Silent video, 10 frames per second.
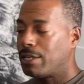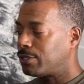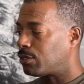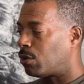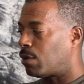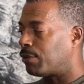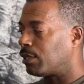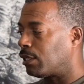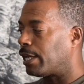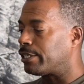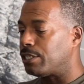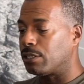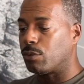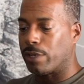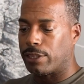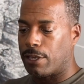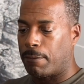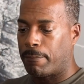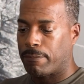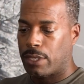So I really like dealing with
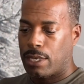them.